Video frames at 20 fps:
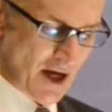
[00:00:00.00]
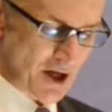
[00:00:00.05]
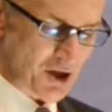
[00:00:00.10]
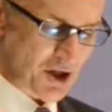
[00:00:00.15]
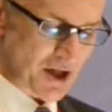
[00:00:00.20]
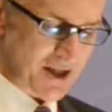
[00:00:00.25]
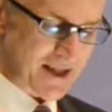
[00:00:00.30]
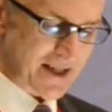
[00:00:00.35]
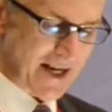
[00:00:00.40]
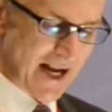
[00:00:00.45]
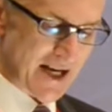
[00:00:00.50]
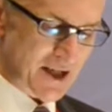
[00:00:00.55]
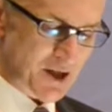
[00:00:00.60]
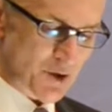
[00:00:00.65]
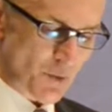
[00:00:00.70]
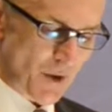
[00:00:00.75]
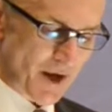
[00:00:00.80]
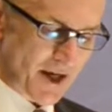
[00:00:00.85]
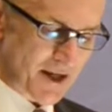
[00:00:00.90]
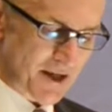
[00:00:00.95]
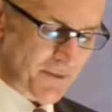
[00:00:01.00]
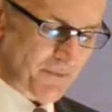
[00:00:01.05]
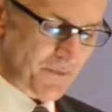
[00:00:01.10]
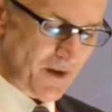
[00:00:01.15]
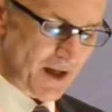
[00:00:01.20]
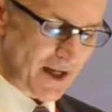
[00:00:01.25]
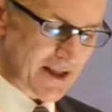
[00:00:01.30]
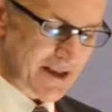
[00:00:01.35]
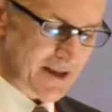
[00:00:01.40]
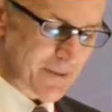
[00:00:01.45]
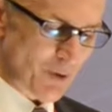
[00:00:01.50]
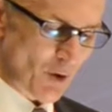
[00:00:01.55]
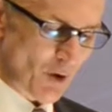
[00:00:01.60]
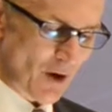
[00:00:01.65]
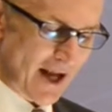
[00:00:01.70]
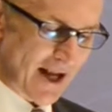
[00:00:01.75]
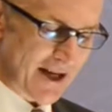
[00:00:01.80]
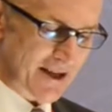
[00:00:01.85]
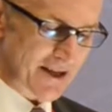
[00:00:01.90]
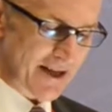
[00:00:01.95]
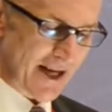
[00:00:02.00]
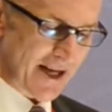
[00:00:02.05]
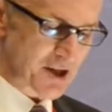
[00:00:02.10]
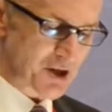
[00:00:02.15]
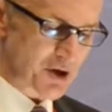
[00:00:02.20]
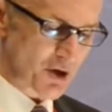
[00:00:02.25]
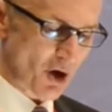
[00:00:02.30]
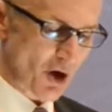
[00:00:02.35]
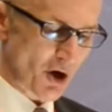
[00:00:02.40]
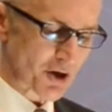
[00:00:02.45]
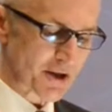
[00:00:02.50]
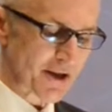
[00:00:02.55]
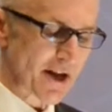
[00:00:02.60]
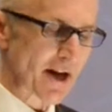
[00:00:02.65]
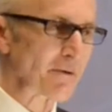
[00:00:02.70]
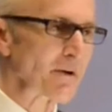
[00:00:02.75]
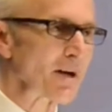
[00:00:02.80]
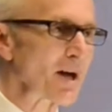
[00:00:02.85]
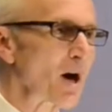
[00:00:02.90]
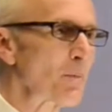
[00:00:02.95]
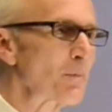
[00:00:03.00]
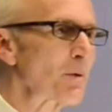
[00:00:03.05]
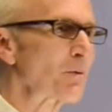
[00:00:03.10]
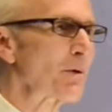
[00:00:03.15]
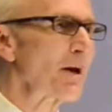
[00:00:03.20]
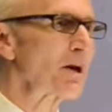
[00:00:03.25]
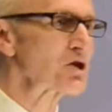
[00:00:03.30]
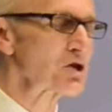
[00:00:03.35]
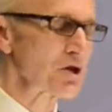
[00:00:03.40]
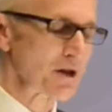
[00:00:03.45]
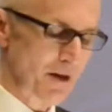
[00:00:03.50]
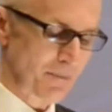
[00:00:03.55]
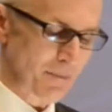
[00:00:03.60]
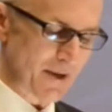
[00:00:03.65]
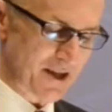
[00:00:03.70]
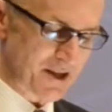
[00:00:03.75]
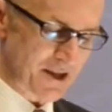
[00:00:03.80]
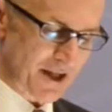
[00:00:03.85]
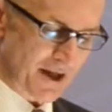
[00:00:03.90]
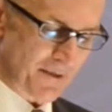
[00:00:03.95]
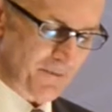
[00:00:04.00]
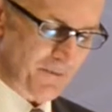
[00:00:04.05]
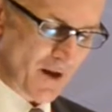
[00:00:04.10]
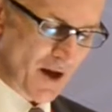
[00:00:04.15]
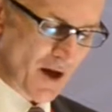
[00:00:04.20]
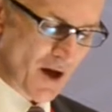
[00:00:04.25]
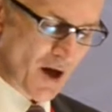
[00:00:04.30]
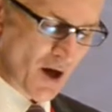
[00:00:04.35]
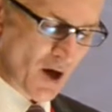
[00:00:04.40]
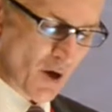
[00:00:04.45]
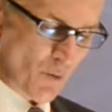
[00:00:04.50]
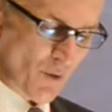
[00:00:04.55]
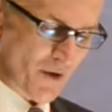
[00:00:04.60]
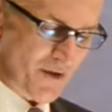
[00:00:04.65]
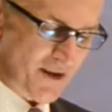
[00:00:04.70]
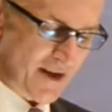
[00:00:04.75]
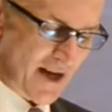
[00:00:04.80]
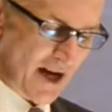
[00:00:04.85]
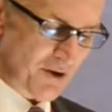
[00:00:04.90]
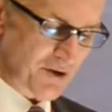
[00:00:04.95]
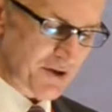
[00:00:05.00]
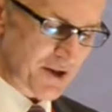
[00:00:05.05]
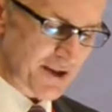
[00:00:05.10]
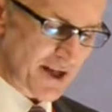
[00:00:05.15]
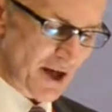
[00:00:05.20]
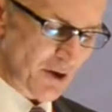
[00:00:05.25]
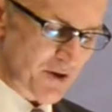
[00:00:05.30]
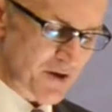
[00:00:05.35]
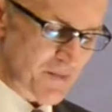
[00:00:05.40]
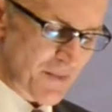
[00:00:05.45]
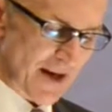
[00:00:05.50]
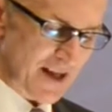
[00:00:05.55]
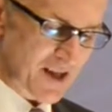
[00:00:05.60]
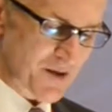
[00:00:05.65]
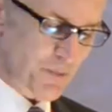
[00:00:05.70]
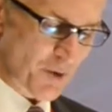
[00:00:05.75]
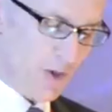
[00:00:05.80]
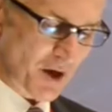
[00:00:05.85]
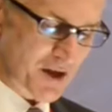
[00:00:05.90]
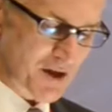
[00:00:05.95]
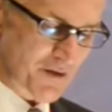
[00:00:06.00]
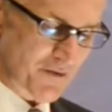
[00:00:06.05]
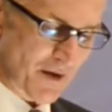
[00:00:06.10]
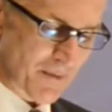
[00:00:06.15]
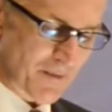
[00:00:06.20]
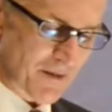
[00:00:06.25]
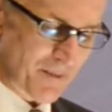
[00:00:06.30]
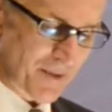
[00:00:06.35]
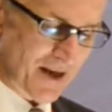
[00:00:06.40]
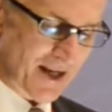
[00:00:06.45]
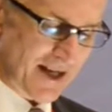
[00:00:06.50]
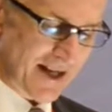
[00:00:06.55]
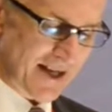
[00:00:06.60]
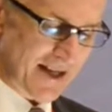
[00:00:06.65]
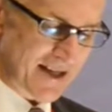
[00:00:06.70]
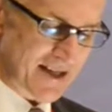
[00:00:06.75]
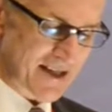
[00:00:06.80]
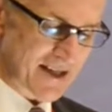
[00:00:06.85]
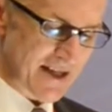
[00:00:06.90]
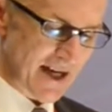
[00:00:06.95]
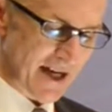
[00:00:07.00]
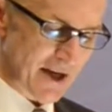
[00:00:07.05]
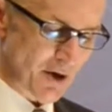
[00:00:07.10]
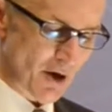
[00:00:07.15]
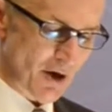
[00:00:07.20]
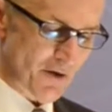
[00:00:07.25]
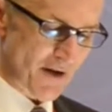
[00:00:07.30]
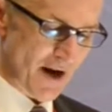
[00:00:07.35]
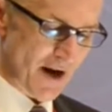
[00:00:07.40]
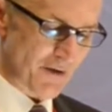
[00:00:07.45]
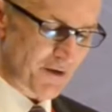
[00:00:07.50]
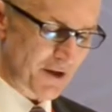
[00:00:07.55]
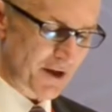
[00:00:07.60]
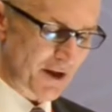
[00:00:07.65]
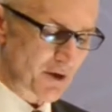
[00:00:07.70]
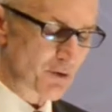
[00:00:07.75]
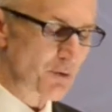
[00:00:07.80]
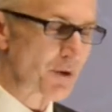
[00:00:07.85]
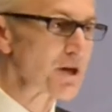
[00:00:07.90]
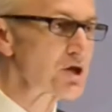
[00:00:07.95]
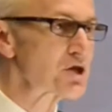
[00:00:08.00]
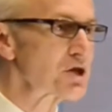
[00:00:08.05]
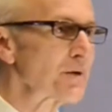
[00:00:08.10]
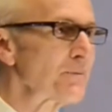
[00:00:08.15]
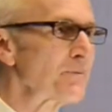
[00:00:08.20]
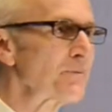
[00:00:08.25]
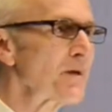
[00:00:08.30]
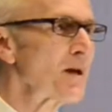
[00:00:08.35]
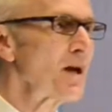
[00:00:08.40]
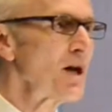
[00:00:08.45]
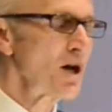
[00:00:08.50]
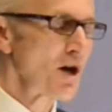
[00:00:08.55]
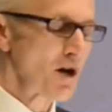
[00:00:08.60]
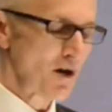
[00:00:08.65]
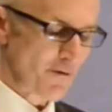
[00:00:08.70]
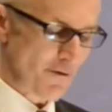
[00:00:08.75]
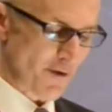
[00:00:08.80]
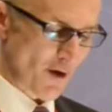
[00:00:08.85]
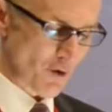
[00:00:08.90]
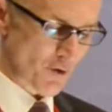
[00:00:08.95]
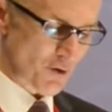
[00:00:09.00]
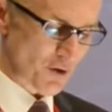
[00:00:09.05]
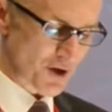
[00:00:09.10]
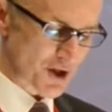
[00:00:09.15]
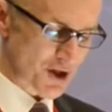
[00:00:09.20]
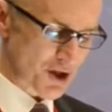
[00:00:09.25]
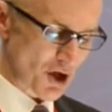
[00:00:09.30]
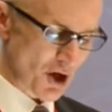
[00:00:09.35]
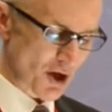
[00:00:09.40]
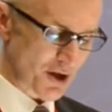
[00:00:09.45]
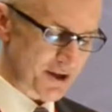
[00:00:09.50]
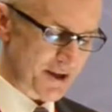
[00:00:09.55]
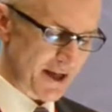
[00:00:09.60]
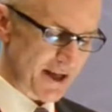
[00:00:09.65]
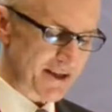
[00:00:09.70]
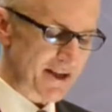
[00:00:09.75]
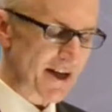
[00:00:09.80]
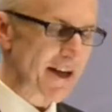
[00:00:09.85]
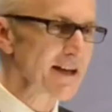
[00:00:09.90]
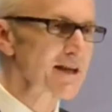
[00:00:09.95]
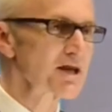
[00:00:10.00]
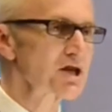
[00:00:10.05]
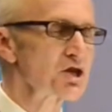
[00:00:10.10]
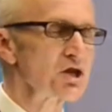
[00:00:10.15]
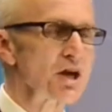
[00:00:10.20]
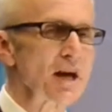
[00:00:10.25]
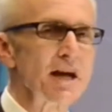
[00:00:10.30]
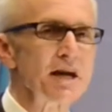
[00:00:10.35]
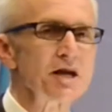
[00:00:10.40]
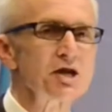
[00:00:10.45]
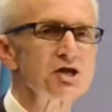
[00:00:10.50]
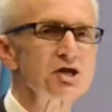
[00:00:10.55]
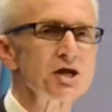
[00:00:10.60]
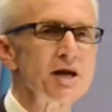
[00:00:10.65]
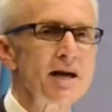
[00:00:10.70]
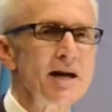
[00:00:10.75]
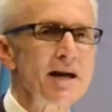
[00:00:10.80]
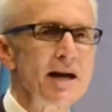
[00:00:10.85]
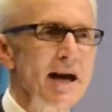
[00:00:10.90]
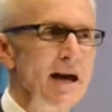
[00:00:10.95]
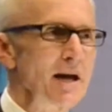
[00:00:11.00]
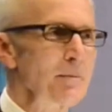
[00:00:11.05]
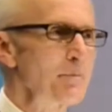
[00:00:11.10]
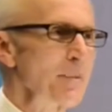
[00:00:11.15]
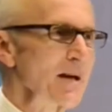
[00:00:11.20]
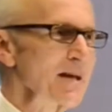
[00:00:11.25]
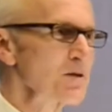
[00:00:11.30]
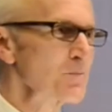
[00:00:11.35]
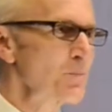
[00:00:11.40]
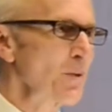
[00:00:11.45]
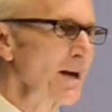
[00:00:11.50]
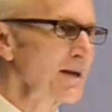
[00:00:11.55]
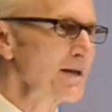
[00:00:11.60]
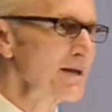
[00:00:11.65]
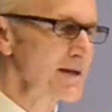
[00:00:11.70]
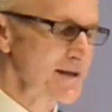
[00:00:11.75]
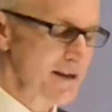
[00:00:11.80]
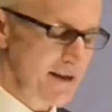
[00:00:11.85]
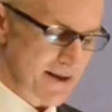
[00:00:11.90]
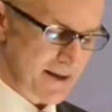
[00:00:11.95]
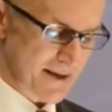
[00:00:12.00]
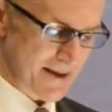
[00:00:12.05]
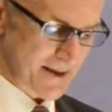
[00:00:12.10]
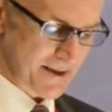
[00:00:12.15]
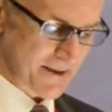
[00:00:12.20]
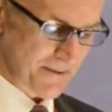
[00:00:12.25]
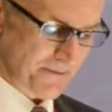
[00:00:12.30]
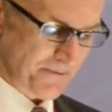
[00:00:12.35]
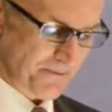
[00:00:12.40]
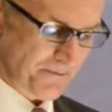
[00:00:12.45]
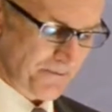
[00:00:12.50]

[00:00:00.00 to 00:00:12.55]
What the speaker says: Just last week, Interpol held an extraordinary operational meeting with counterterrorism experts from the Middle East and North African region focused on data exchange and best practices.